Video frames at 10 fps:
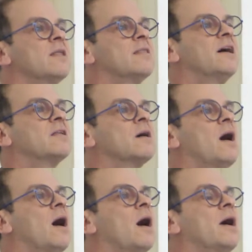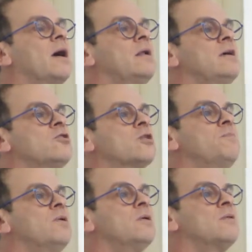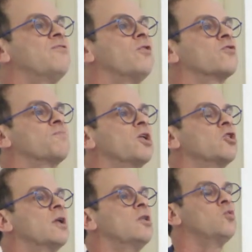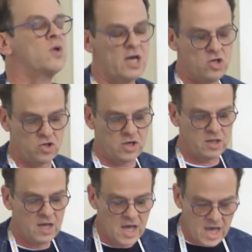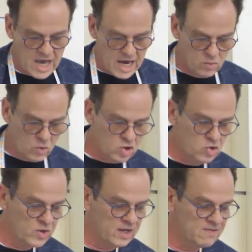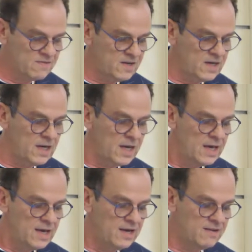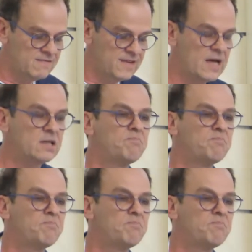that are eligible for special education. And what you can see is that